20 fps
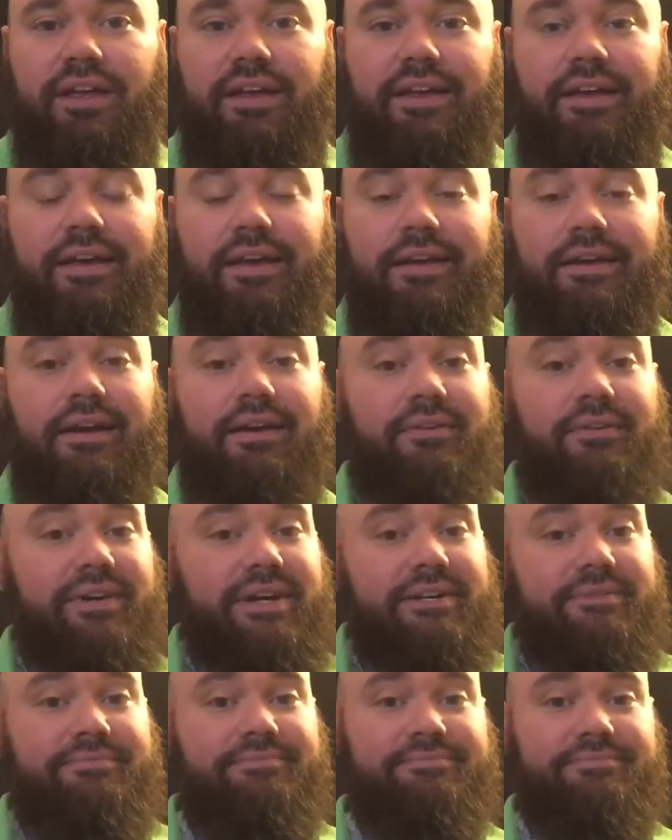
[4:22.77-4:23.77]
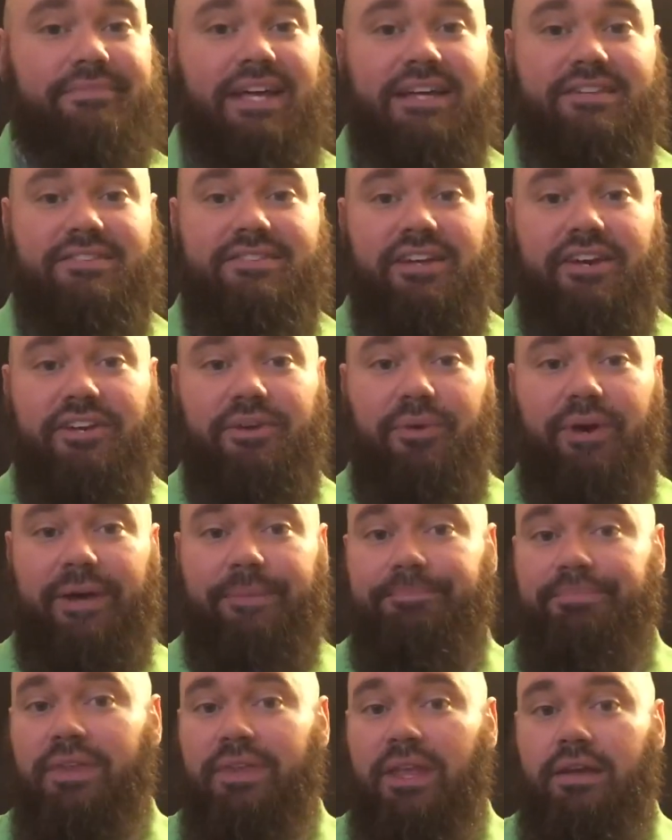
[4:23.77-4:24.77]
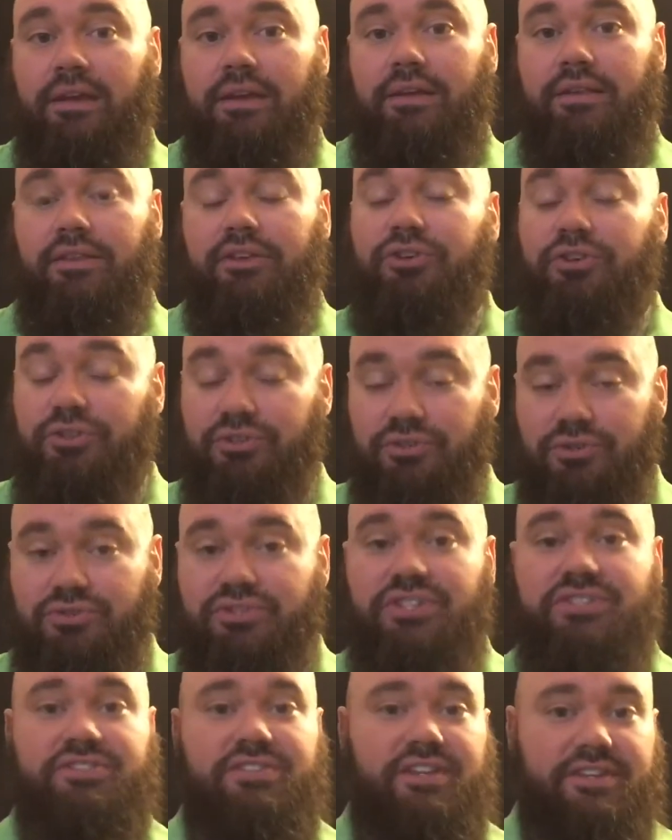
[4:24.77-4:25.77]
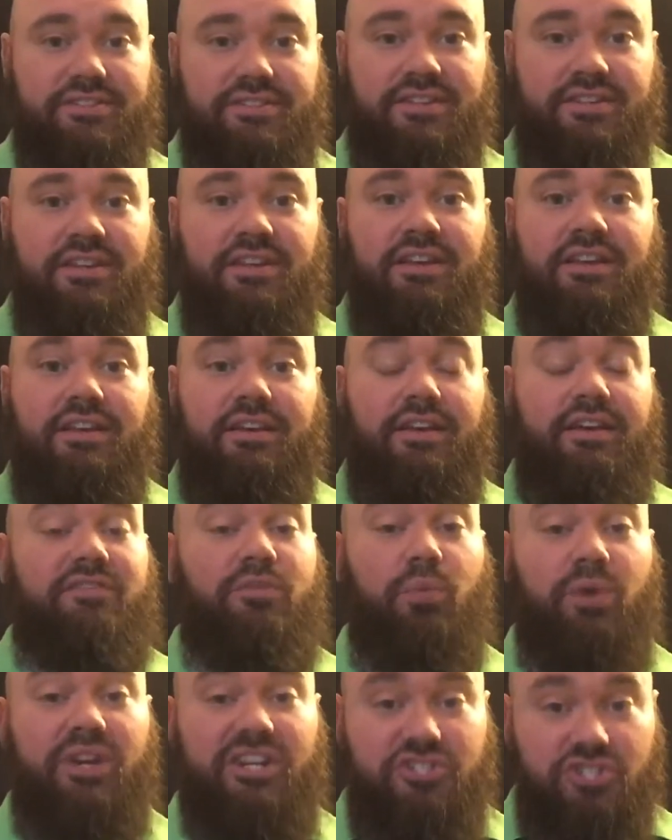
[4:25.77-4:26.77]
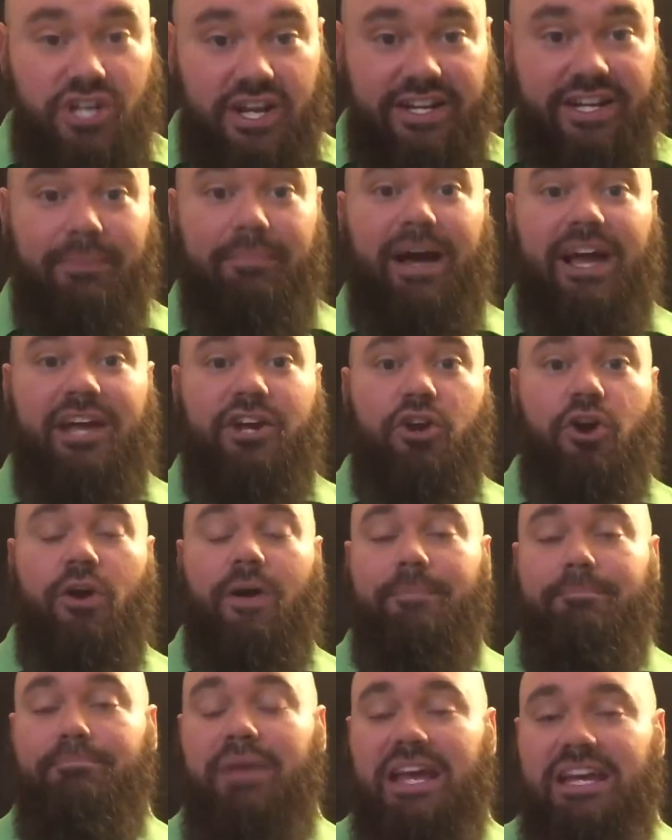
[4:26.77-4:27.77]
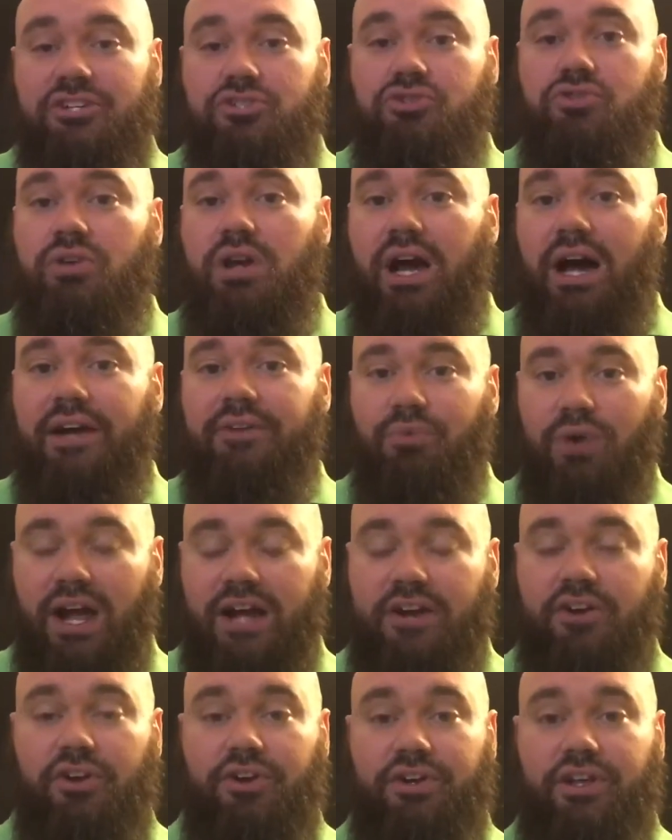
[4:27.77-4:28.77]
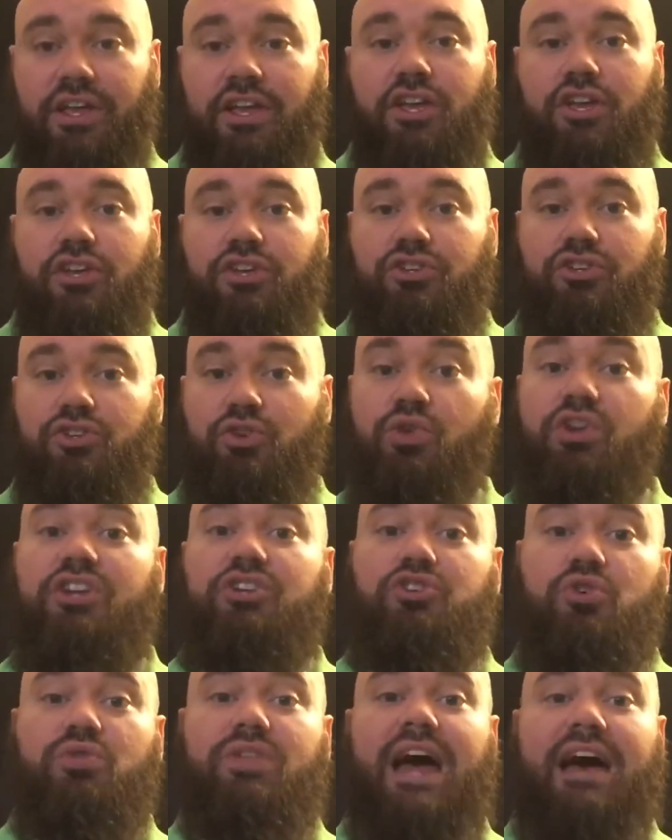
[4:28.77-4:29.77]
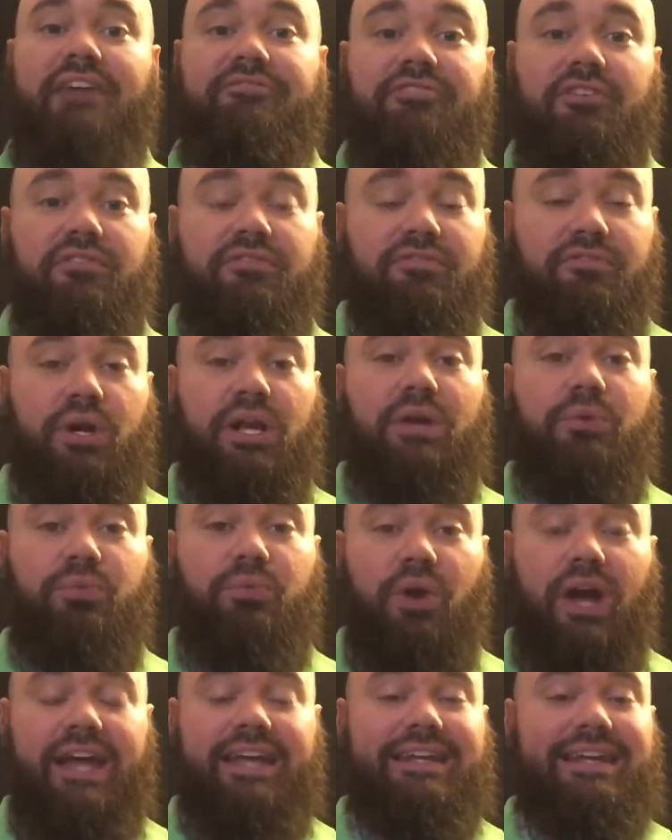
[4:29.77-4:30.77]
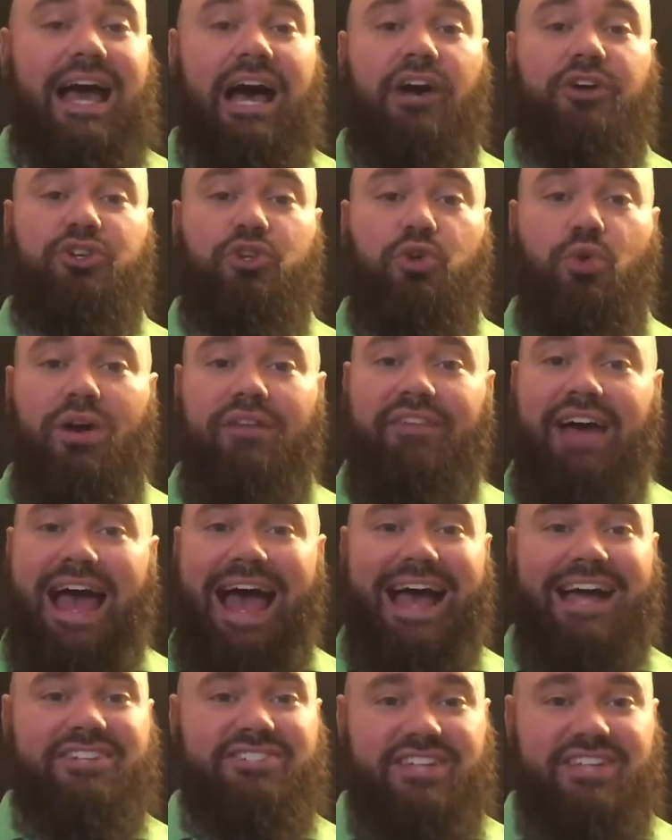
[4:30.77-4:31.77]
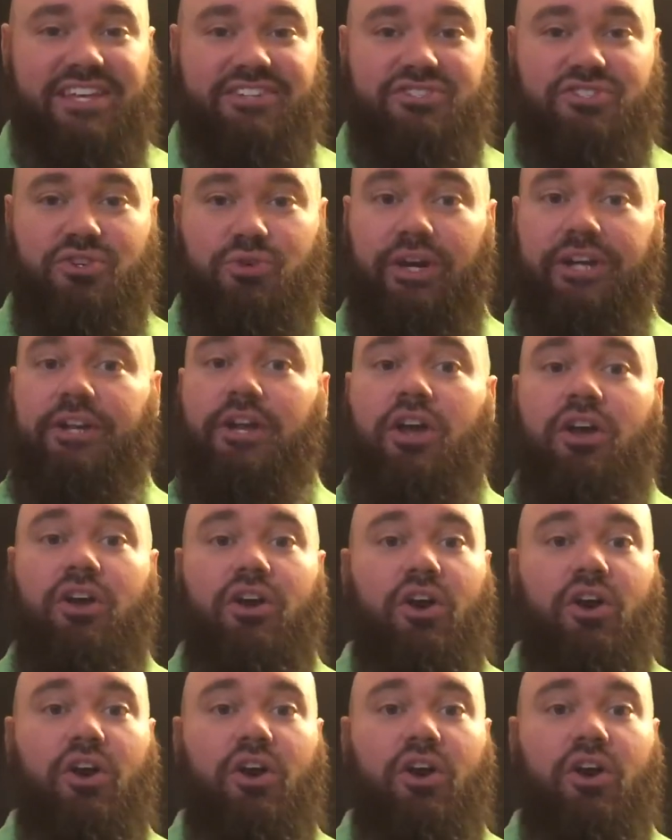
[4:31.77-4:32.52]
And I'll tell you what, the good news is this: if you want to check out my current Patreon record, you can do that for free right now. You have access to it.